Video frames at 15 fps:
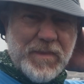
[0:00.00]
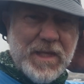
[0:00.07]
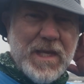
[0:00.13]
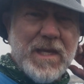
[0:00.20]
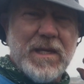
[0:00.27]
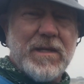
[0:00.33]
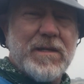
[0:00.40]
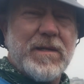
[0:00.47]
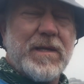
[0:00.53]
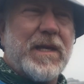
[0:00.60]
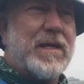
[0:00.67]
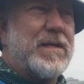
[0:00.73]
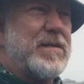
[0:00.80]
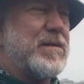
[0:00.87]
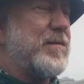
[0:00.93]

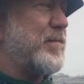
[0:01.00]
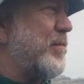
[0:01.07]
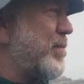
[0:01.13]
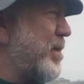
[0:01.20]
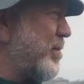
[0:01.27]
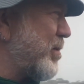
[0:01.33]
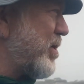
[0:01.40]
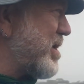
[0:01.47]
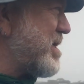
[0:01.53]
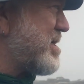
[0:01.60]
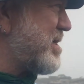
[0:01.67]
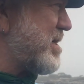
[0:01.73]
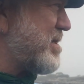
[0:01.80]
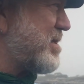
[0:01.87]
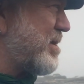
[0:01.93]
In the marine
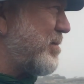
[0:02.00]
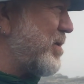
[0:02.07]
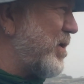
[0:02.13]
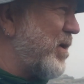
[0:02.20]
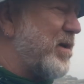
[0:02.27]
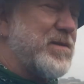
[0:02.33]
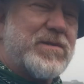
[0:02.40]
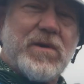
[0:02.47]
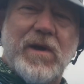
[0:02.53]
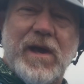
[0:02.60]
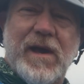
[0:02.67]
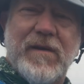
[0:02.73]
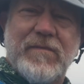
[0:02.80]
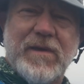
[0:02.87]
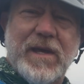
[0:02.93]
system, you also
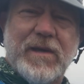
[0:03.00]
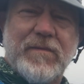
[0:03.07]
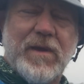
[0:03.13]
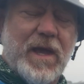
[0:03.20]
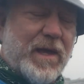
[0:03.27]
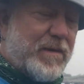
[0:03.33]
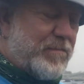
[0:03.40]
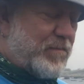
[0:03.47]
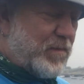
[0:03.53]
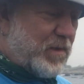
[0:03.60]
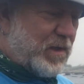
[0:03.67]
have a